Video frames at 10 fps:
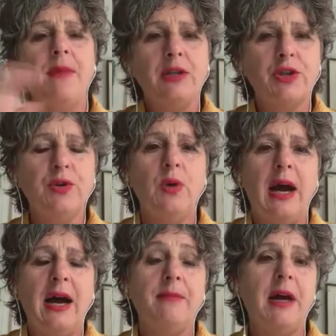to
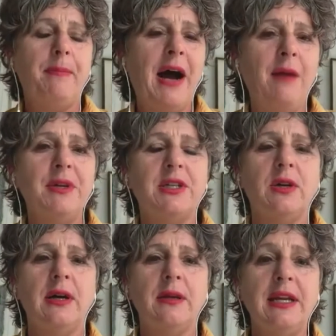an apartment
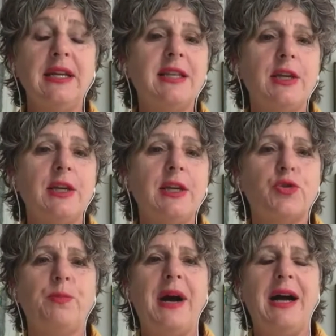near
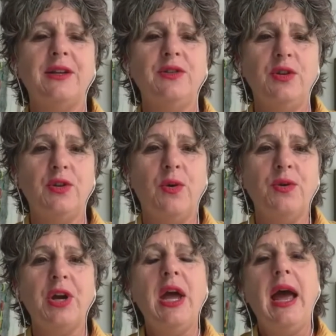Central Park in New York.